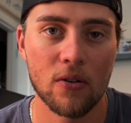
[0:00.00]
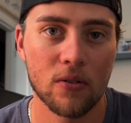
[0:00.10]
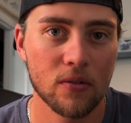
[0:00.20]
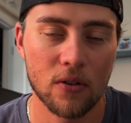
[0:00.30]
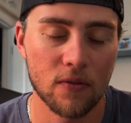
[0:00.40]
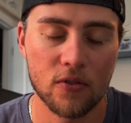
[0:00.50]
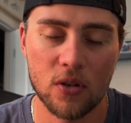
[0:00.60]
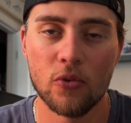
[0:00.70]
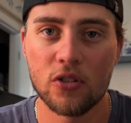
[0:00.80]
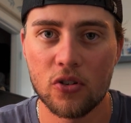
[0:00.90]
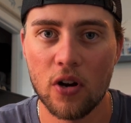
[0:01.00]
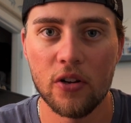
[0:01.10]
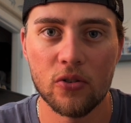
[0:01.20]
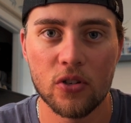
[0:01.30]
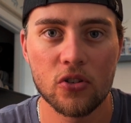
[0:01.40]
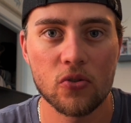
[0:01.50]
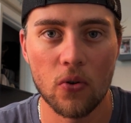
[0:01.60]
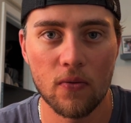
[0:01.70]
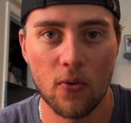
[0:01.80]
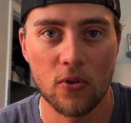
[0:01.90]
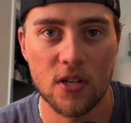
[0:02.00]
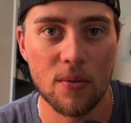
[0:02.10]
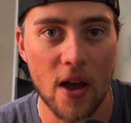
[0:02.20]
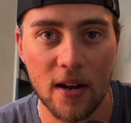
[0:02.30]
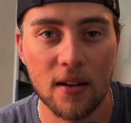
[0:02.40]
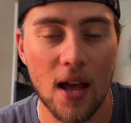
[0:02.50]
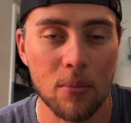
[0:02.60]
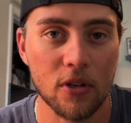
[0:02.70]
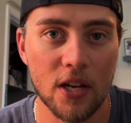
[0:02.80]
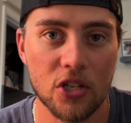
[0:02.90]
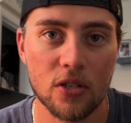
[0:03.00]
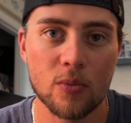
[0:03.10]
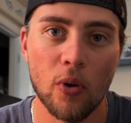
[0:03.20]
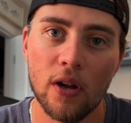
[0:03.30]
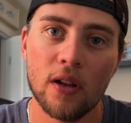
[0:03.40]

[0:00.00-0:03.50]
or for some reason trying to use this drone for cinematic applications, but